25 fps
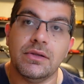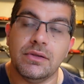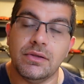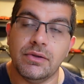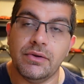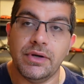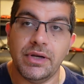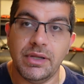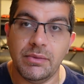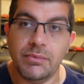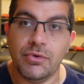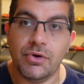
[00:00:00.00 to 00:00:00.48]

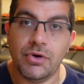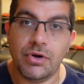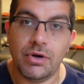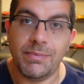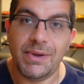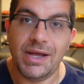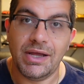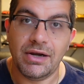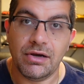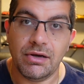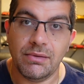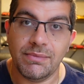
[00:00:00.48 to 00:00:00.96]
learning more
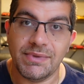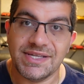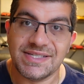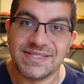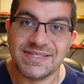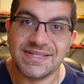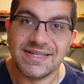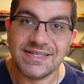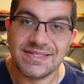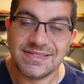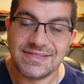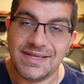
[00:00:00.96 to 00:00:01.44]
about our
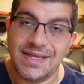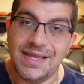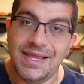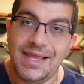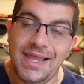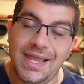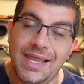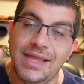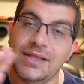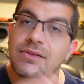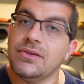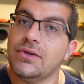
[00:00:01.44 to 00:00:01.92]
business,
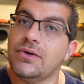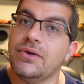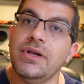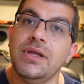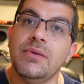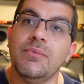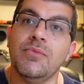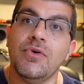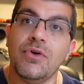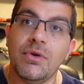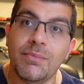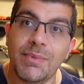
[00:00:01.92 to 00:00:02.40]
and
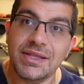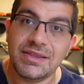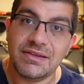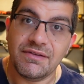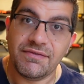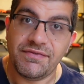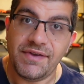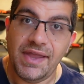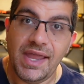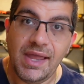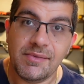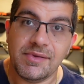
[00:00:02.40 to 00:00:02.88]
learning more about
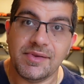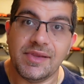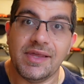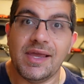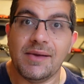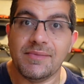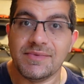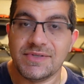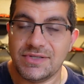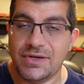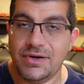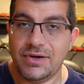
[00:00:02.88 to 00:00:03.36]
the family.
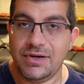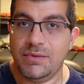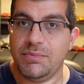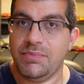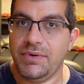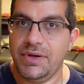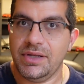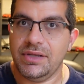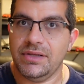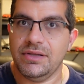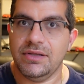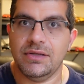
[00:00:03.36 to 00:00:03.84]
I'm starting to
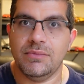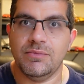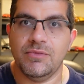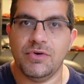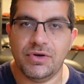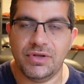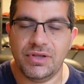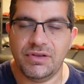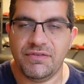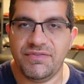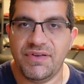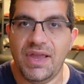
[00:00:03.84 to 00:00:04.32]
bring a little
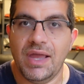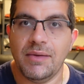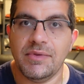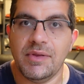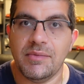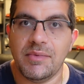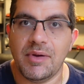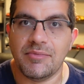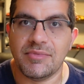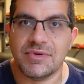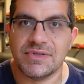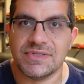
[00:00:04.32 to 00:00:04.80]
more of the
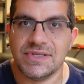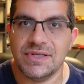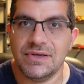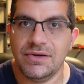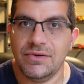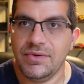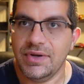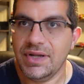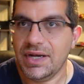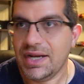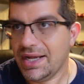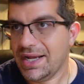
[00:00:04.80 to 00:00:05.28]
family members
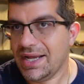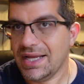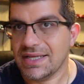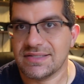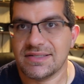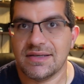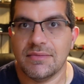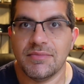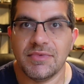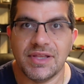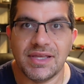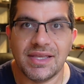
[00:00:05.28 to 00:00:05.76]
into it. I got
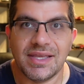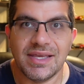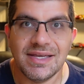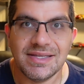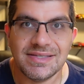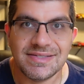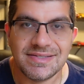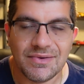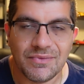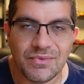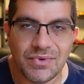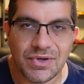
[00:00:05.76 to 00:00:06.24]
some of the
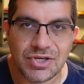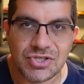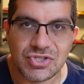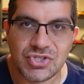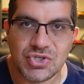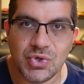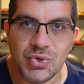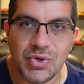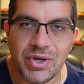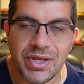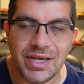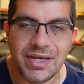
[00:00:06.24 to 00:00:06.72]
kids that want to
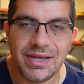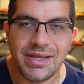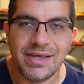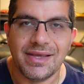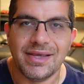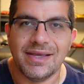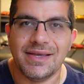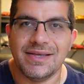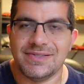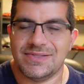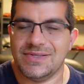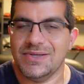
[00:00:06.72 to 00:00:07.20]
join,
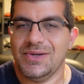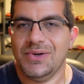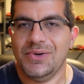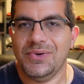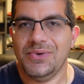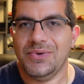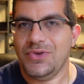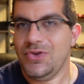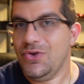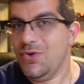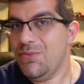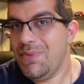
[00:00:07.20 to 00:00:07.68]

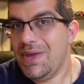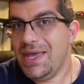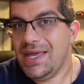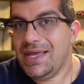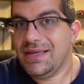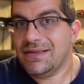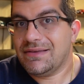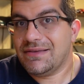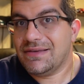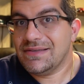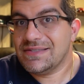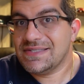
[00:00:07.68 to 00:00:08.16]
so you may
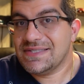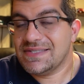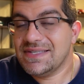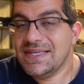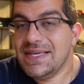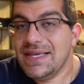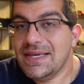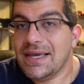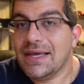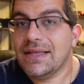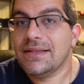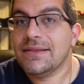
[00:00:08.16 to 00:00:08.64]
get to
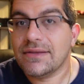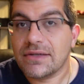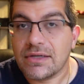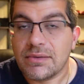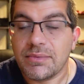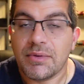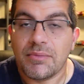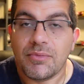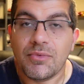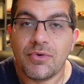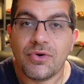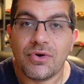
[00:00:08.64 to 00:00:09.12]
see a little
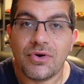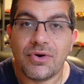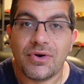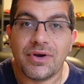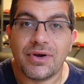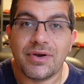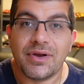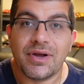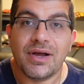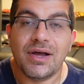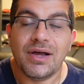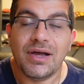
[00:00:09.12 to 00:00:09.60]
bit
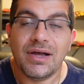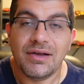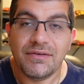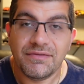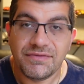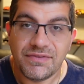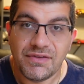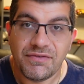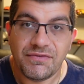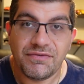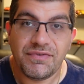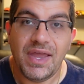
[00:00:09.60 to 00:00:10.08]
more
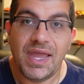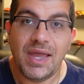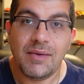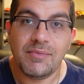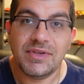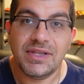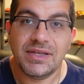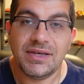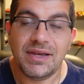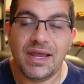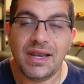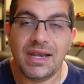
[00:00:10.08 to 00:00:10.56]
of the
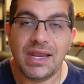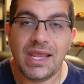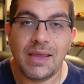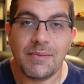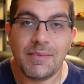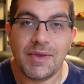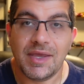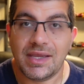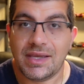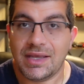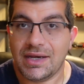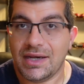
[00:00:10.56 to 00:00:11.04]
family
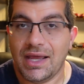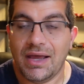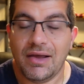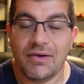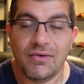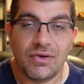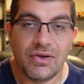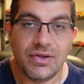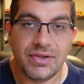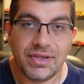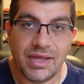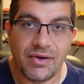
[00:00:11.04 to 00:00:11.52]
dynamic and
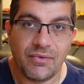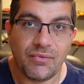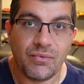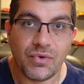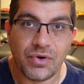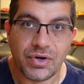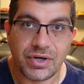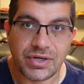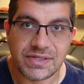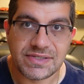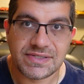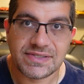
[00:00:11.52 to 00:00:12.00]
how all that
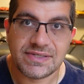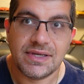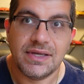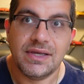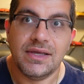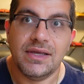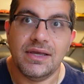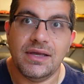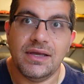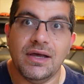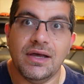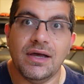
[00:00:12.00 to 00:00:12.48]
works
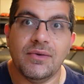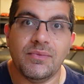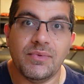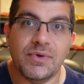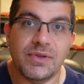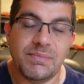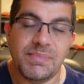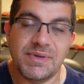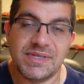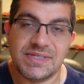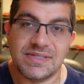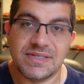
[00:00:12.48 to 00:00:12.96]

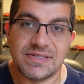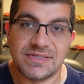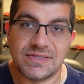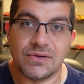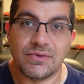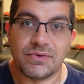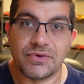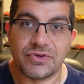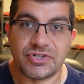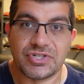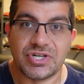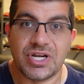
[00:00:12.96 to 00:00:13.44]
with business
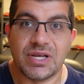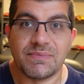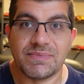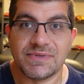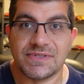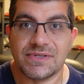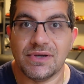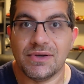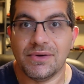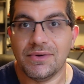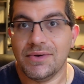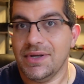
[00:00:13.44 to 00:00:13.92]
ownership.
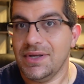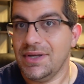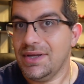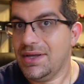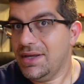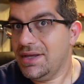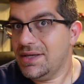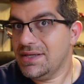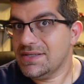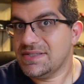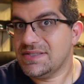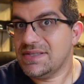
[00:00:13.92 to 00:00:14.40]
So
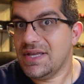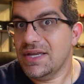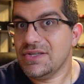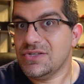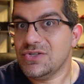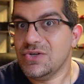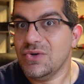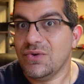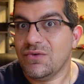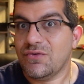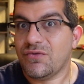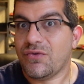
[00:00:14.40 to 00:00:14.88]
stay
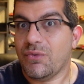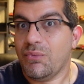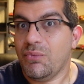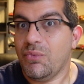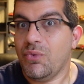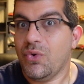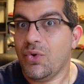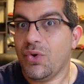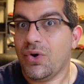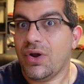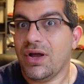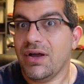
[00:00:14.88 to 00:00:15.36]
tuned for
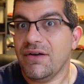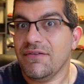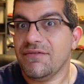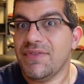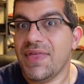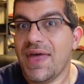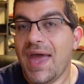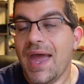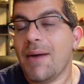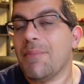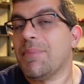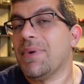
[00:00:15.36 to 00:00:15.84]
more of
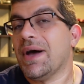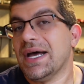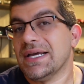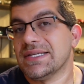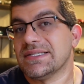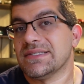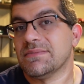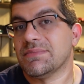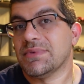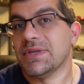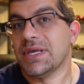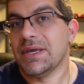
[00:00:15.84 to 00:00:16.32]
that
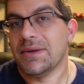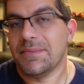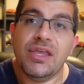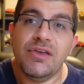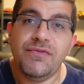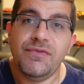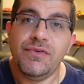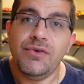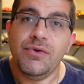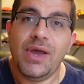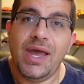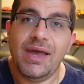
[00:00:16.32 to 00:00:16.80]
possibly.
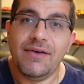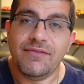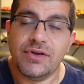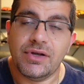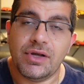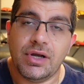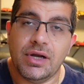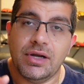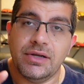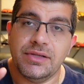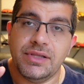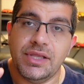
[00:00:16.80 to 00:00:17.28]
If you have a
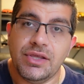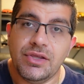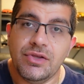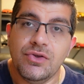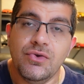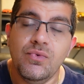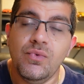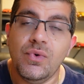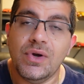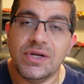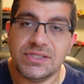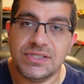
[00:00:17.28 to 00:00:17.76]
car that
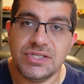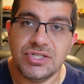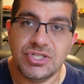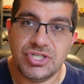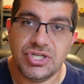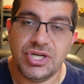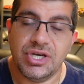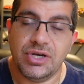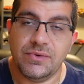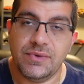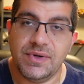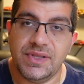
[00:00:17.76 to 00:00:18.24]
you want to
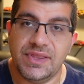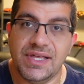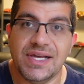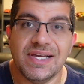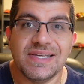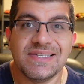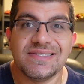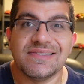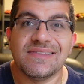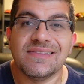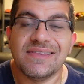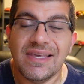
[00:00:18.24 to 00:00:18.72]
share with
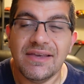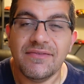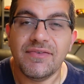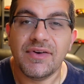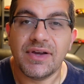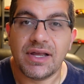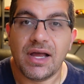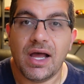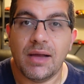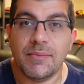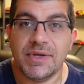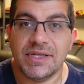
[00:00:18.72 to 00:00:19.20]
us, leave
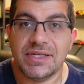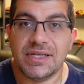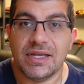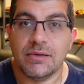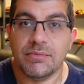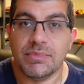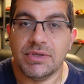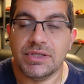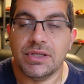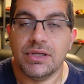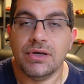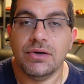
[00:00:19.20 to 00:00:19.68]
a comment
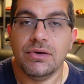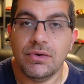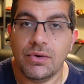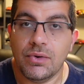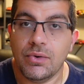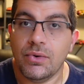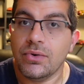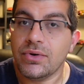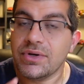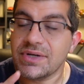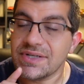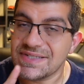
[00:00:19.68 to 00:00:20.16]
down below
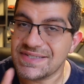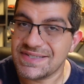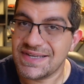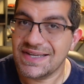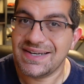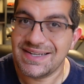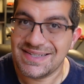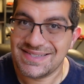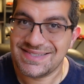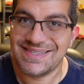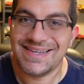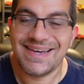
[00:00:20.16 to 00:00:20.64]
or
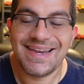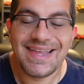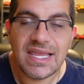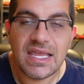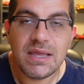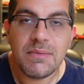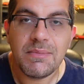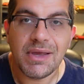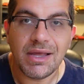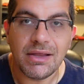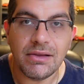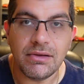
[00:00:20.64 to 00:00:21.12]
send us an
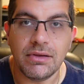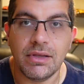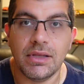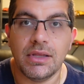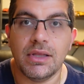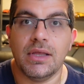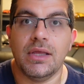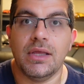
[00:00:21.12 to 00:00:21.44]
email.